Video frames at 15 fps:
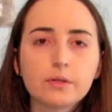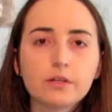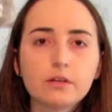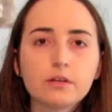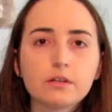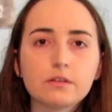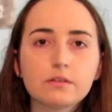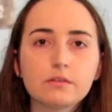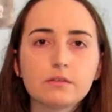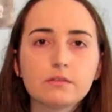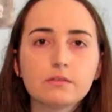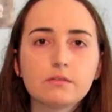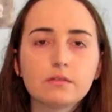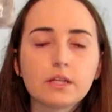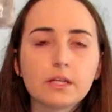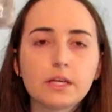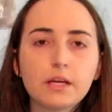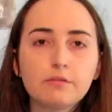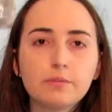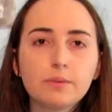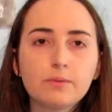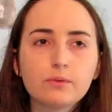because they
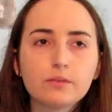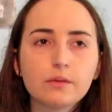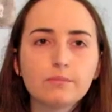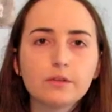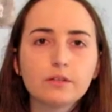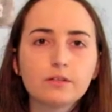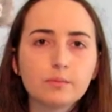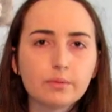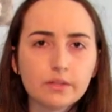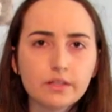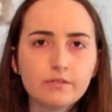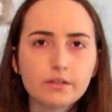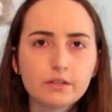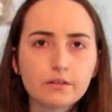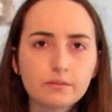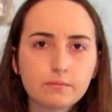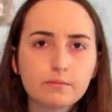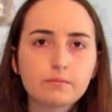gave people something to believe in.